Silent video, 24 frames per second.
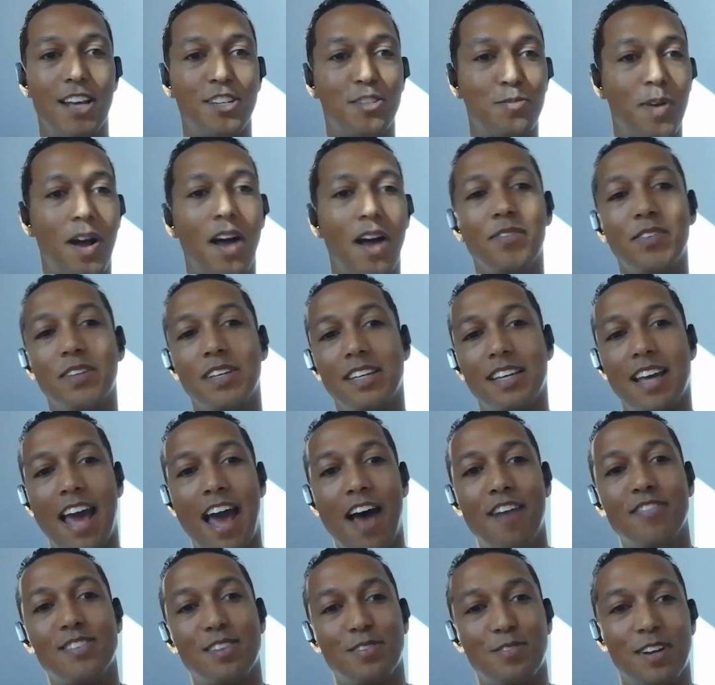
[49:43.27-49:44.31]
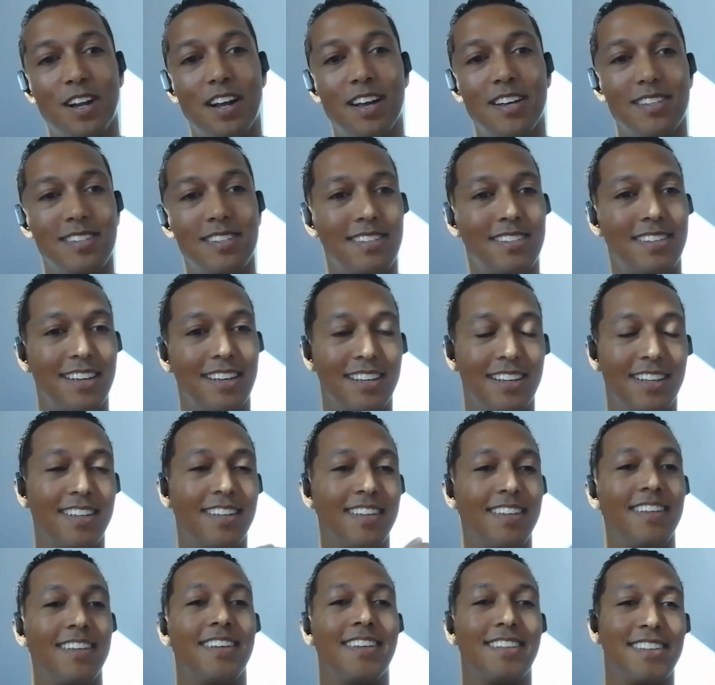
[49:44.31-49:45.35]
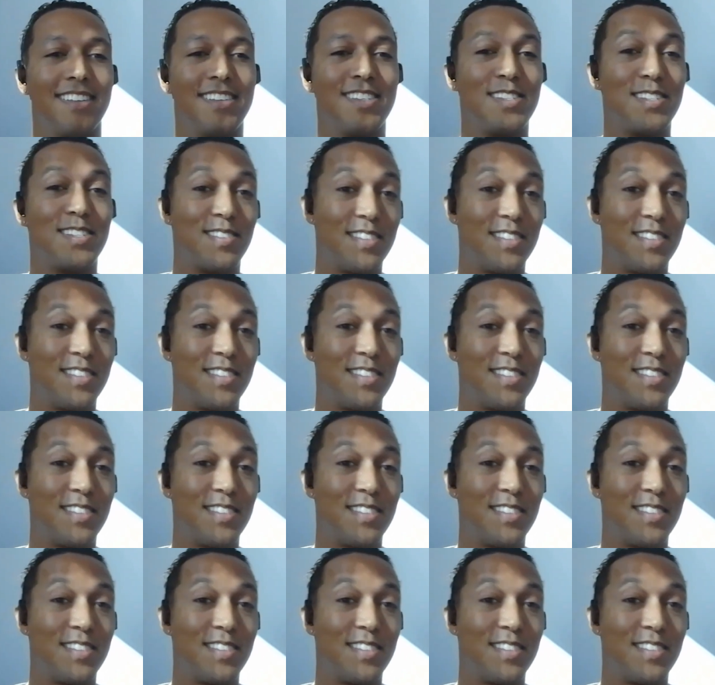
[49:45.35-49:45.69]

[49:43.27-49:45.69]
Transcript: I should probably have someone else, like, this is